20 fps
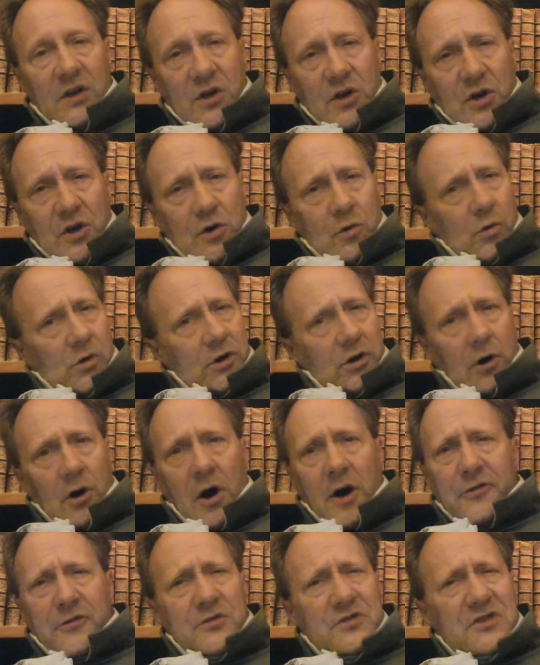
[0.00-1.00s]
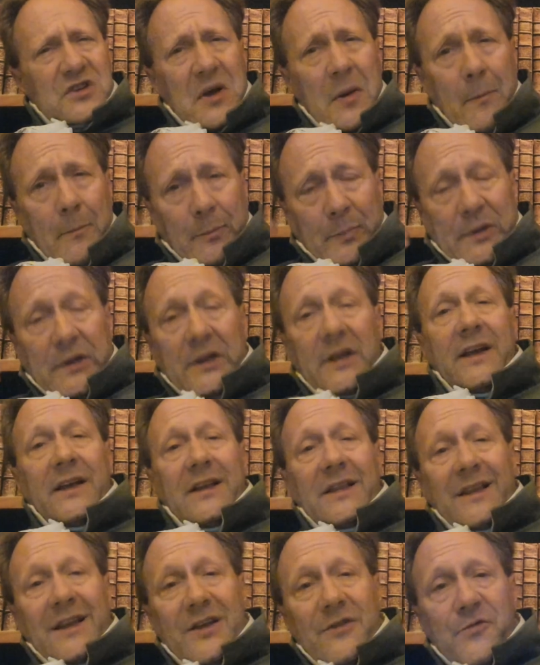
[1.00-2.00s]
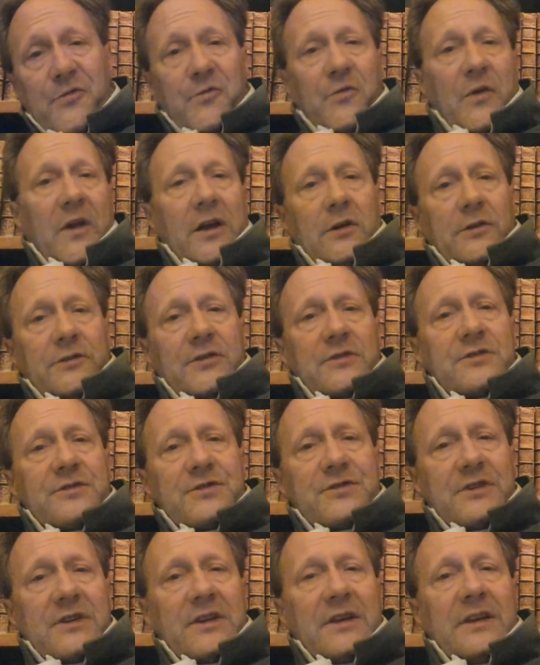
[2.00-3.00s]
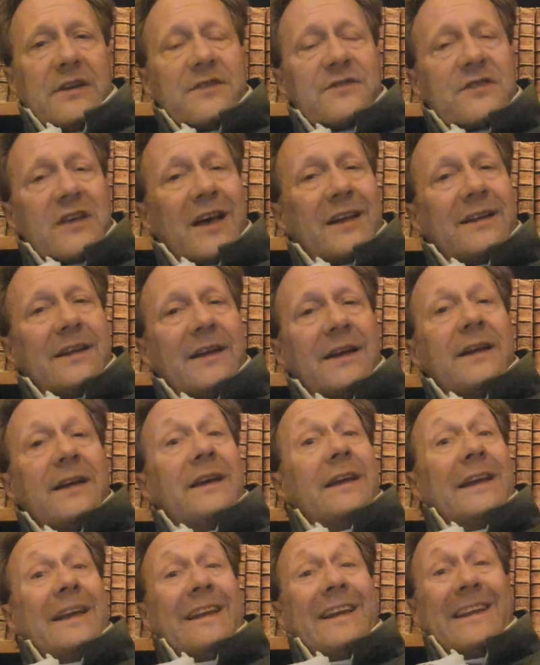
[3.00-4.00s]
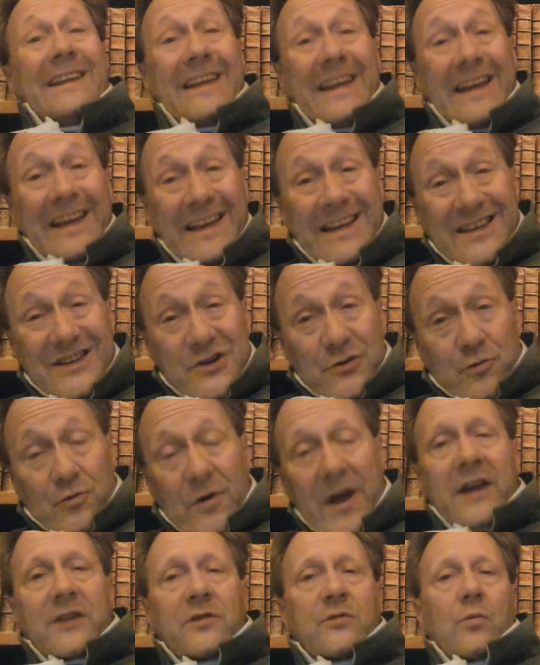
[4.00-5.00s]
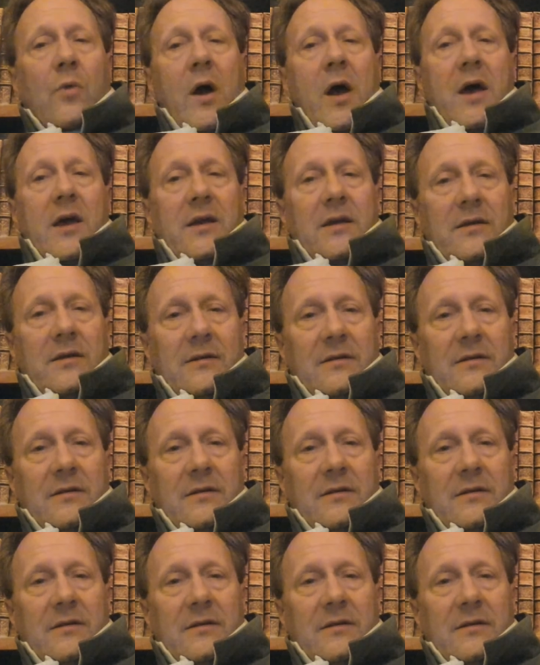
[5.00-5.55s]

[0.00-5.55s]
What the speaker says: What our authors completely fail to see is that in an indirect way,